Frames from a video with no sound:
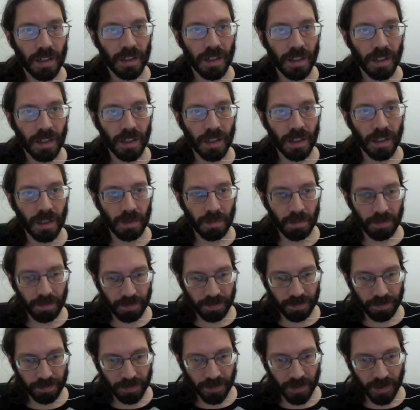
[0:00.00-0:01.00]
um,
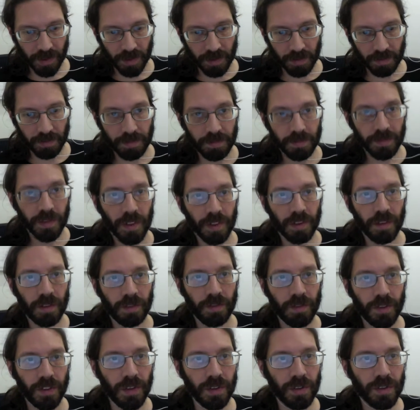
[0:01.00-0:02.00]

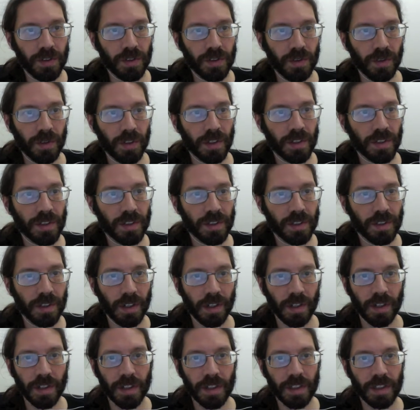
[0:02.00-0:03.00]
view source
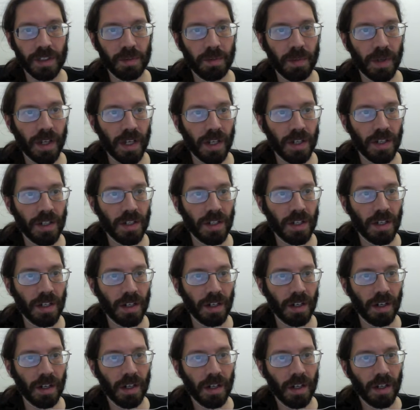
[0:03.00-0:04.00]
on this page
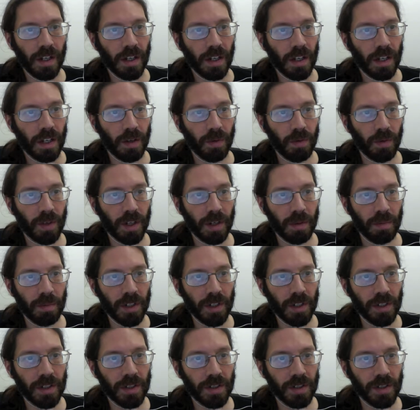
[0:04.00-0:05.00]
here. And what I'm
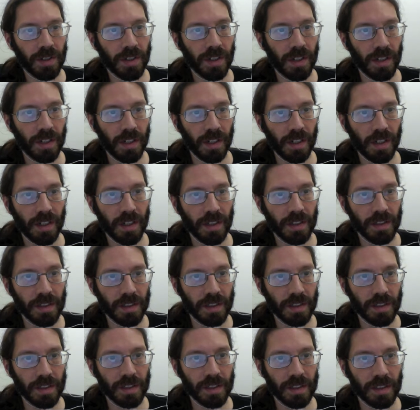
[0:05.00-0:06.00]
interested in is
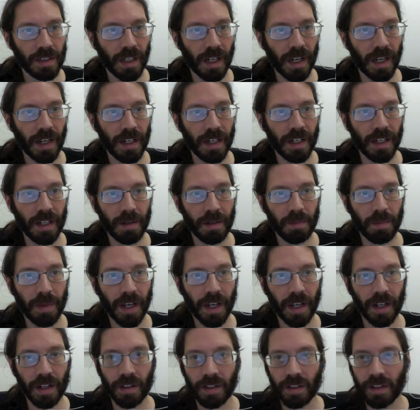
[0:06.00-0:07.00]
this slide in
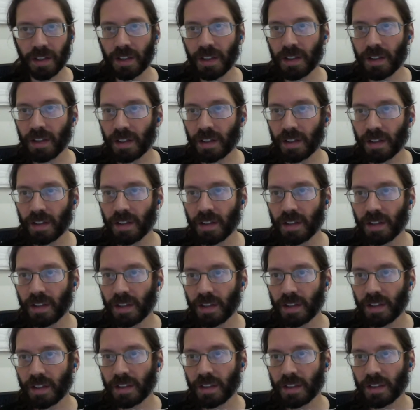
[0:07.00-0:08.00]
panel here,
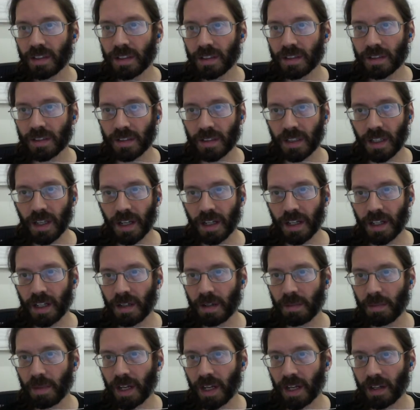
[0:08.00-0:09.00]
this slide
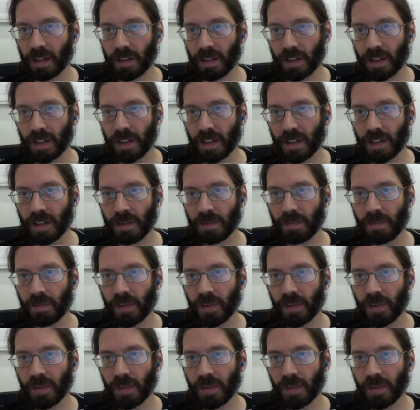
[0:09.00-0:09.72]
in panel here.